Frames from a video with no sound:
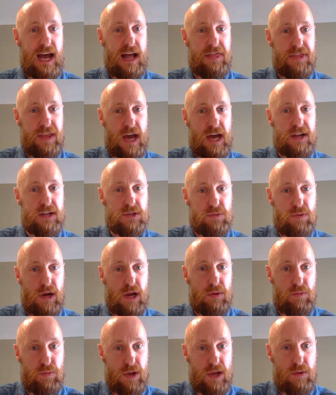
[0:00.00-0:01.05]
And that is
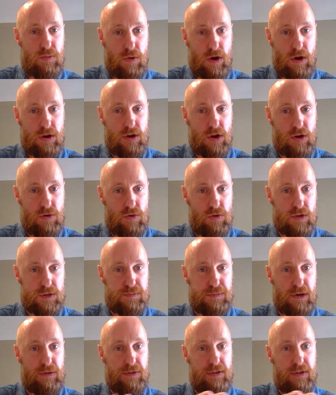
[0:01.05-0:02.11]
why we work across
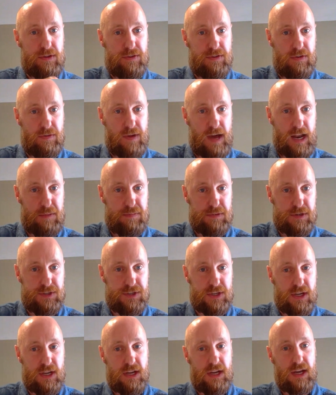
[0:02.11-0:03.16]
both
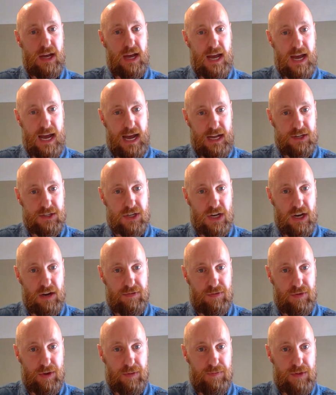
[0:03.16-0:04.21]
development and
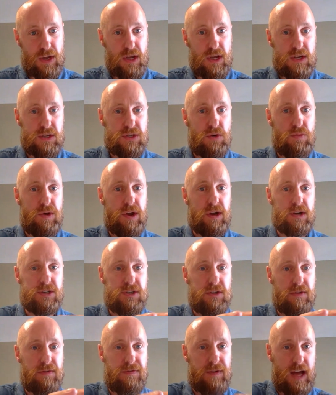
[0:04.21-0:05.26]
delivery. So we
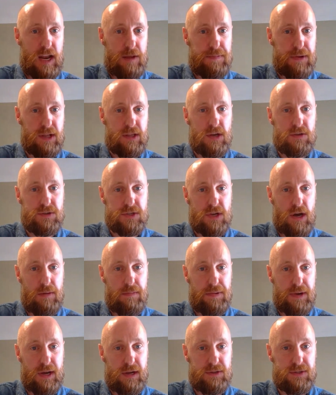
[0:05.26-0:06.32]
are developing those
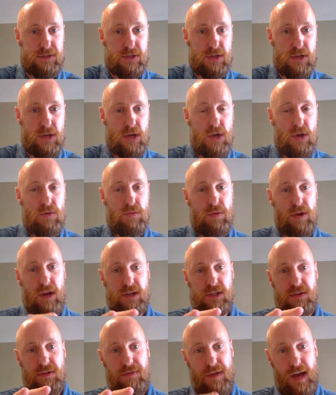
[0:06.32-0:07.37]
compounds, we
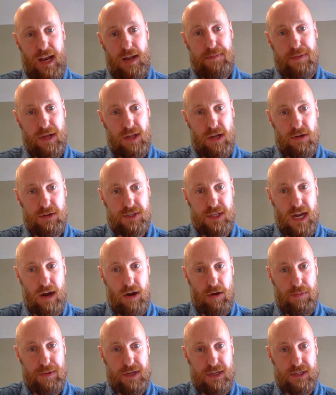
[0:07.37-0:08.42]
are developing those
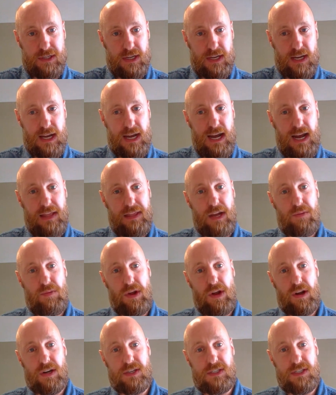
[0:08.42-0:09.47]
therapies, and then
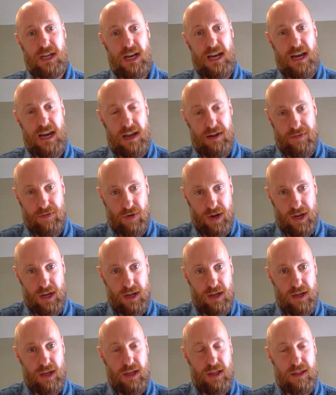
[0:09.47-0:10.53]
we are
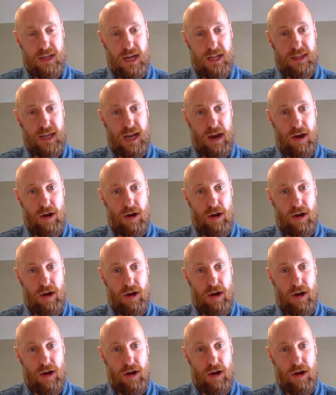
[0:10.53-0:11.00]
delivering that